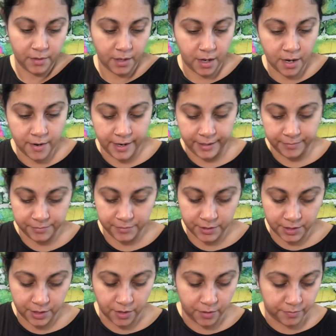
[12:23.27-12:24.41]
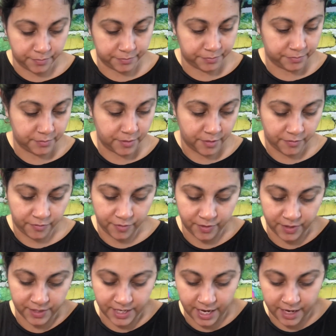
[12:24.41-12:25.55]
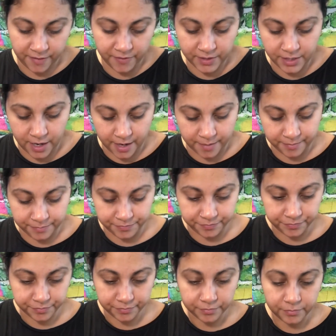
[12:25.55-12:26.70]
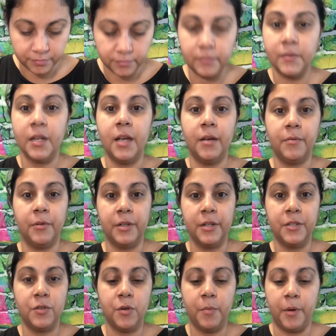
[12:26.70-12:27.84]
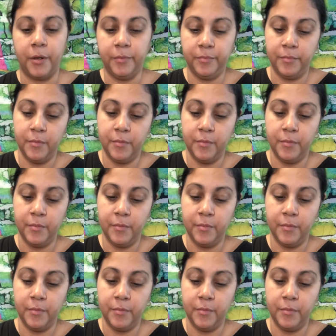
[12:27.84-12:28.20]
All right, so for the sake of the time, I roll it into a ball.